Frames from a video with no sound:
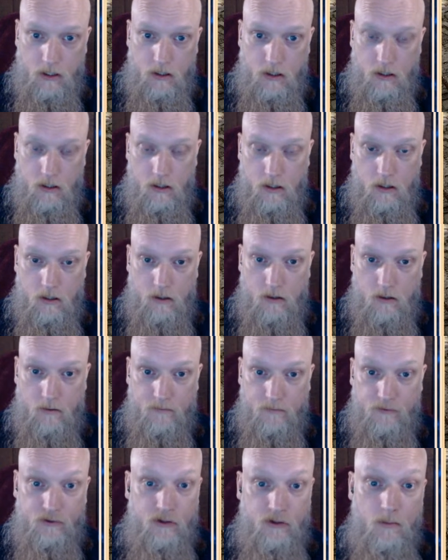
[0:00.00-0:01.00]

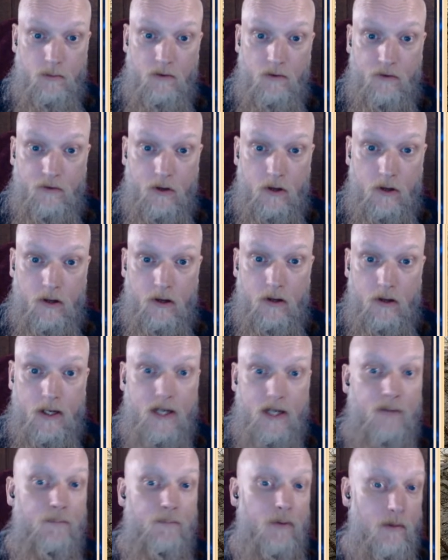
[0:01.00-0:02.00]
of some of the
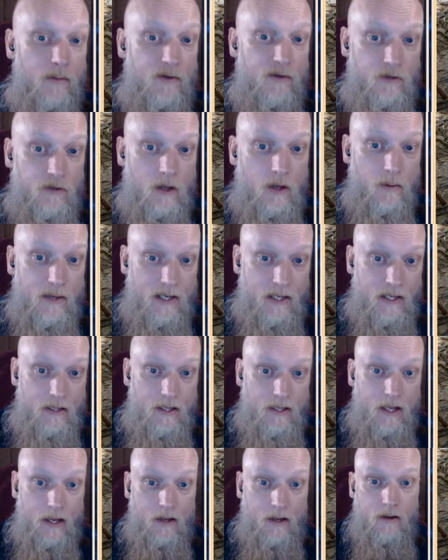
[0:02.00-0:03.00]
implements going in
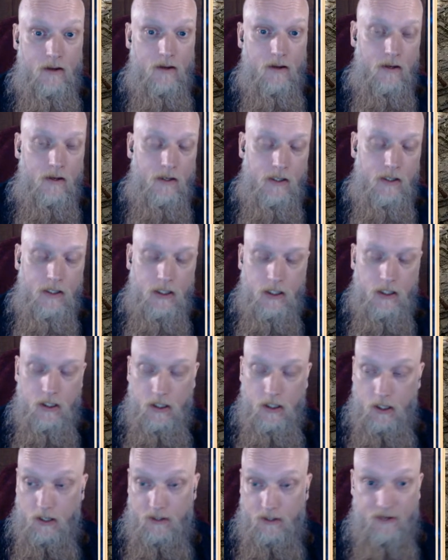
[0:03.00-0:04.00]
there.
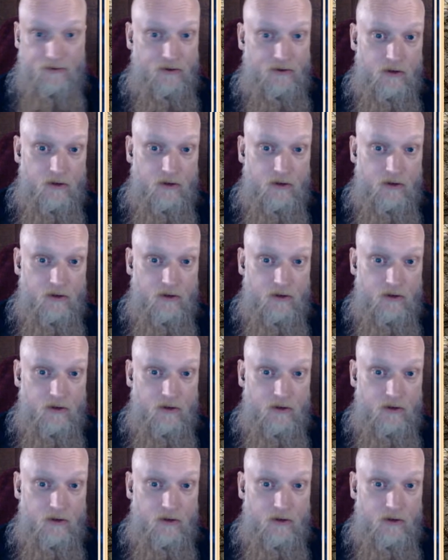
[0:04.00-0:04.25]
This has